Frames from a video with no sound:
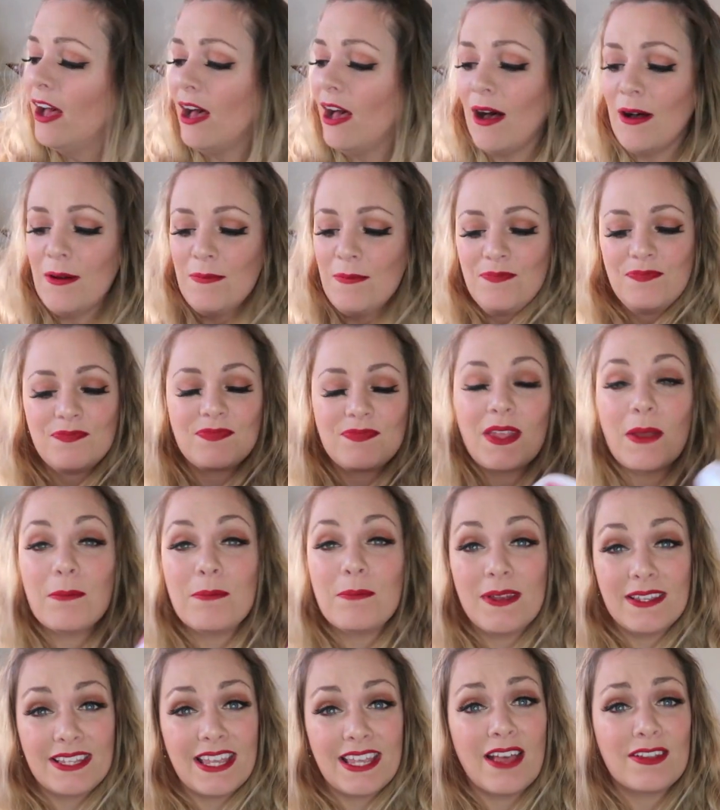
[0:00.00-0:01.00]

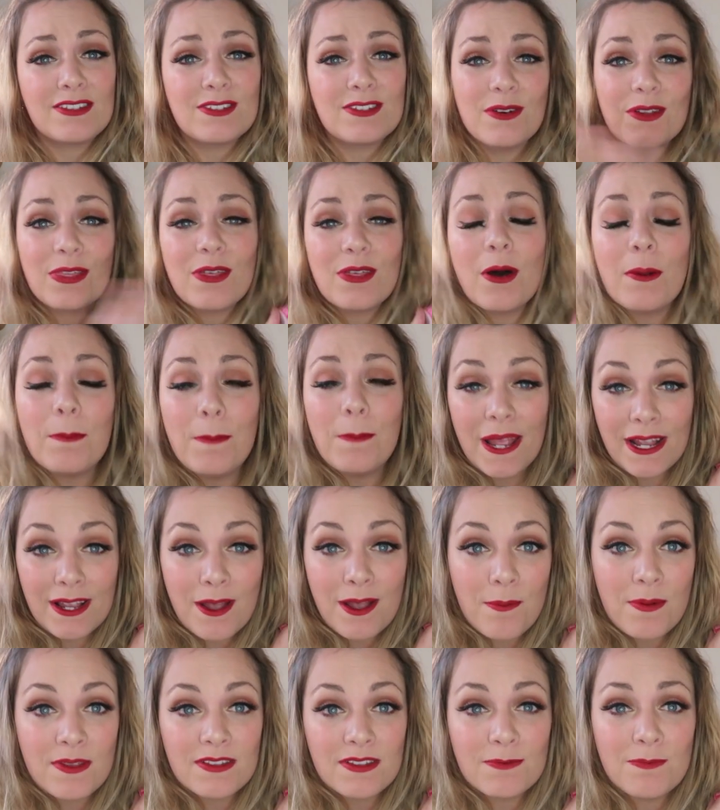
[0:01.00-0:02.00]
But yeah, so I thought I'd pick
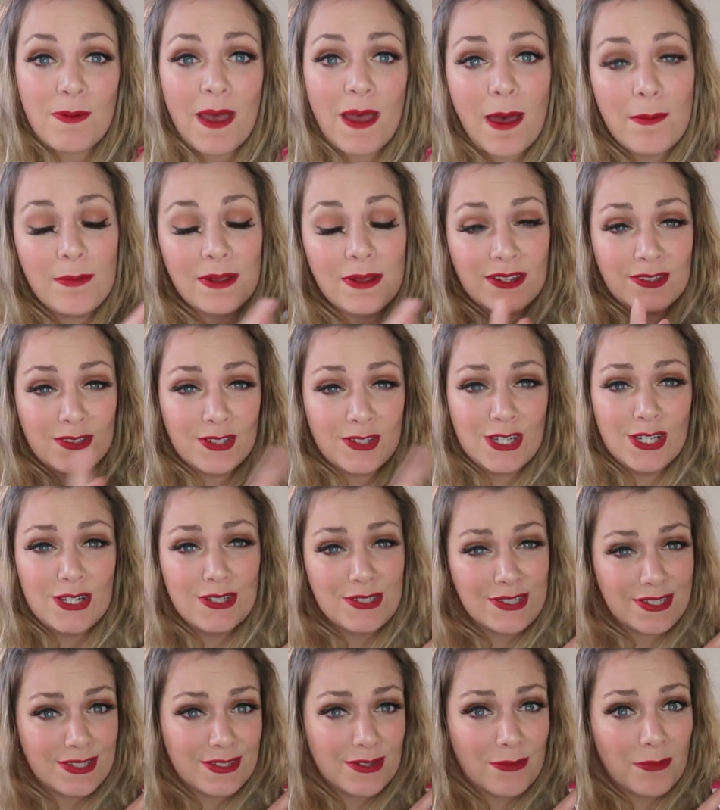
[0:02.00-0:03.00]
up a spare because I
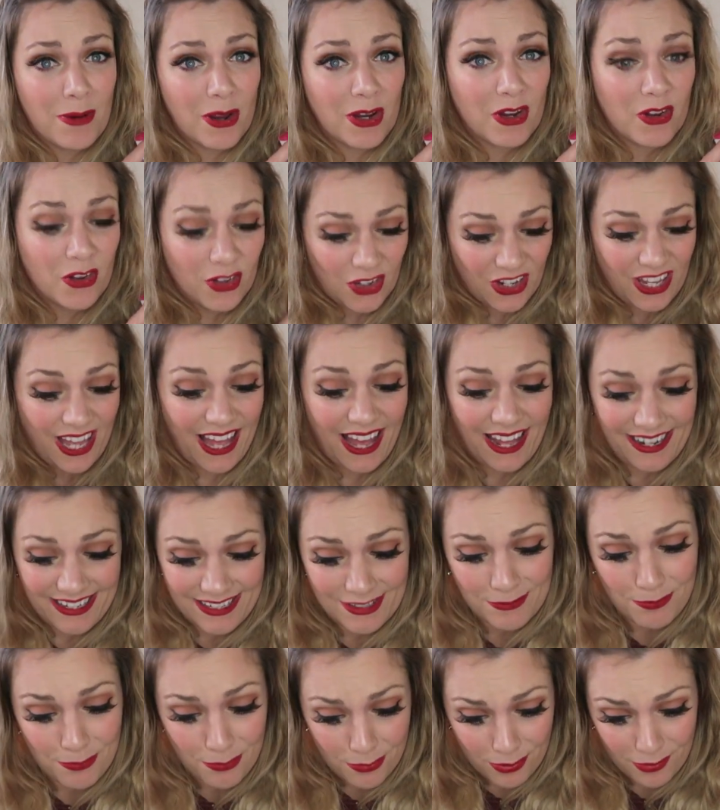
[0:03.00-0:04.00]
use this on my cooker and
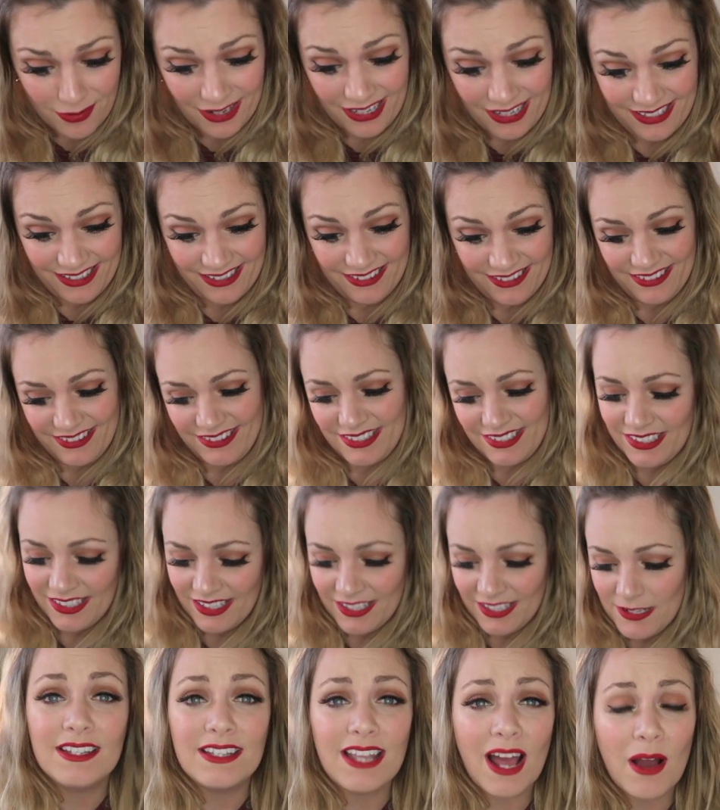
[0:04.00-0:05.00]
it's brilliant.
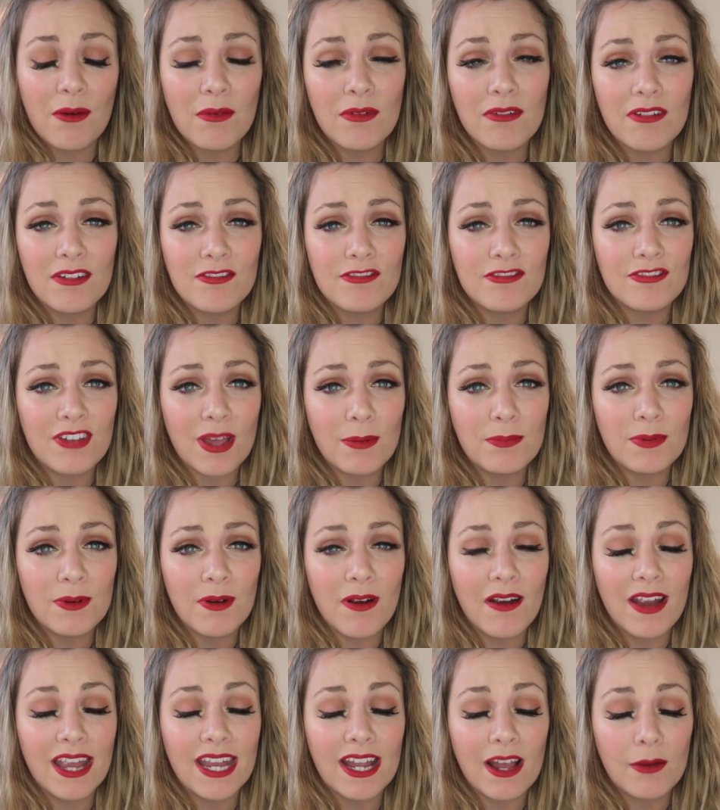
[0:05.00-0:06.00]
Now we're in
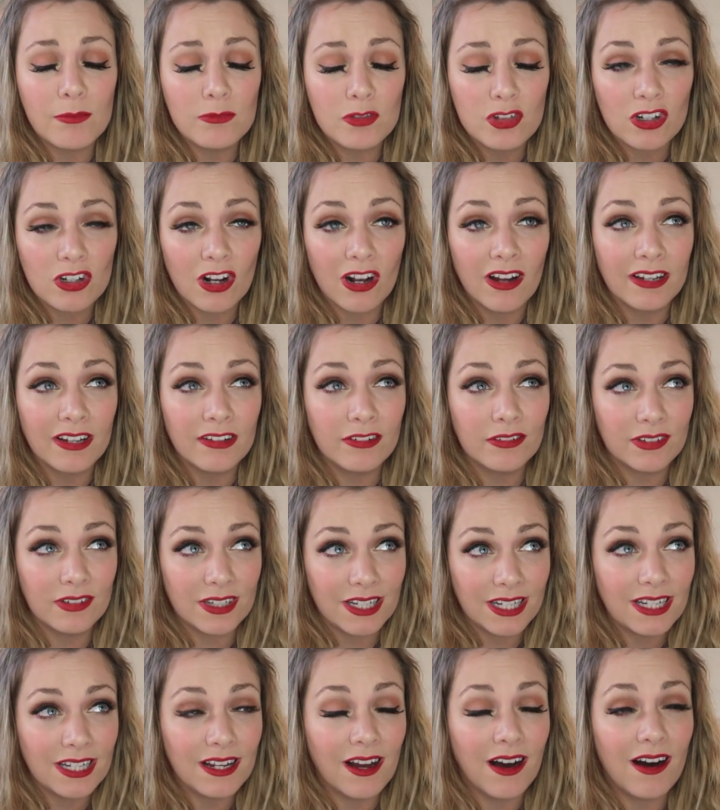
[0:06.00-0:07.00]
February, I'm trying
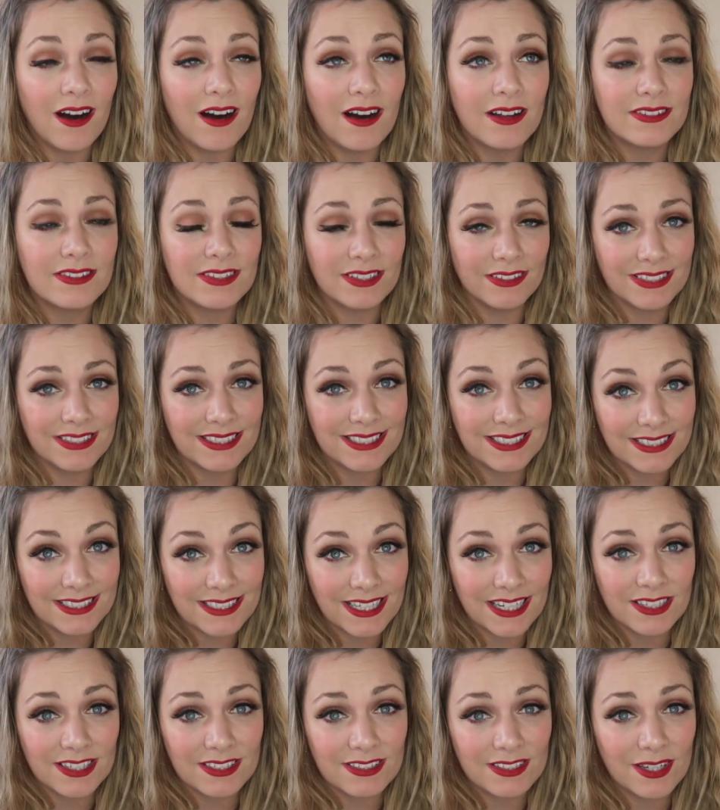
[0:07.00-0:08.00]
really hard to like
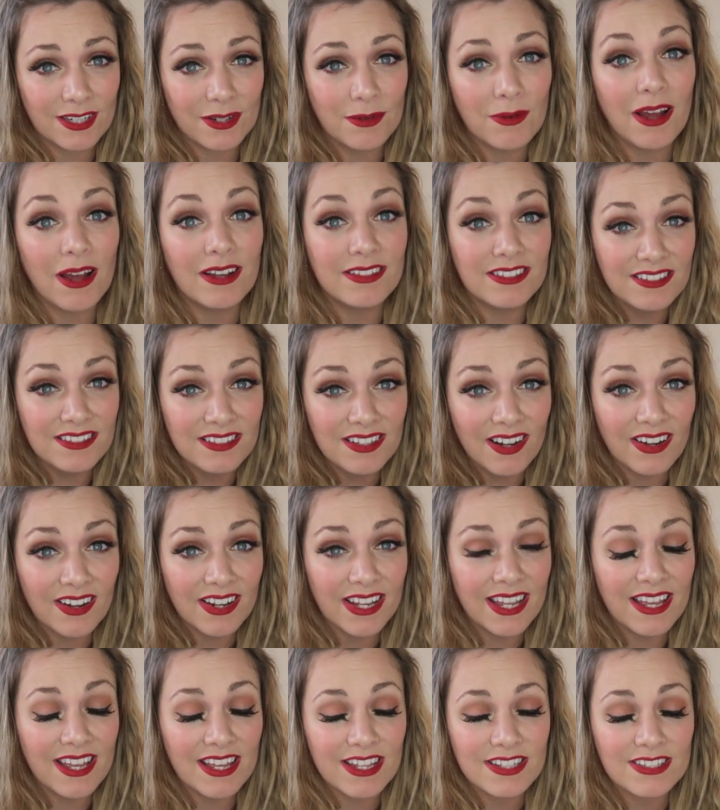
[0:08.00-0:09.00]
stick to a
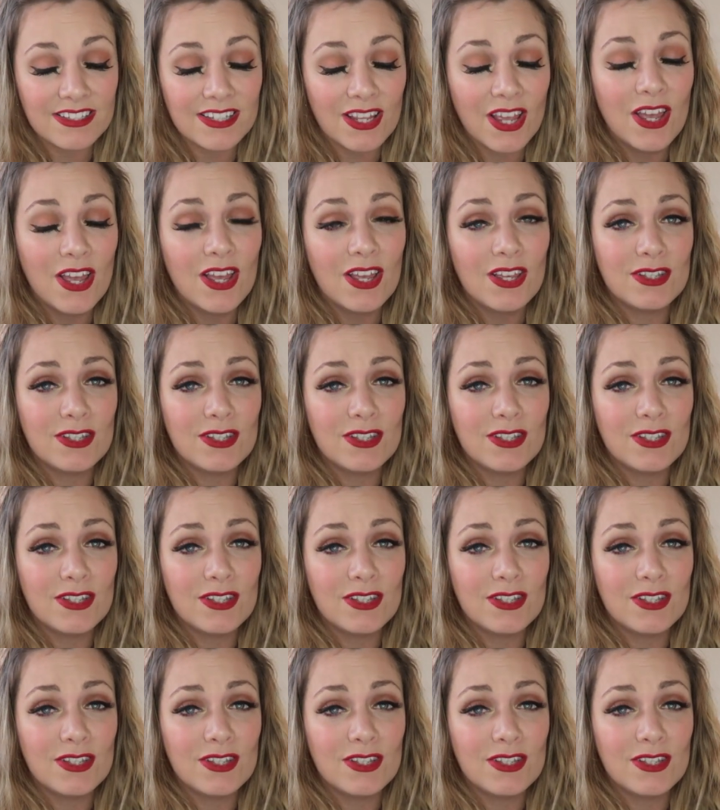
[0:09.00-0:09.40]
diet.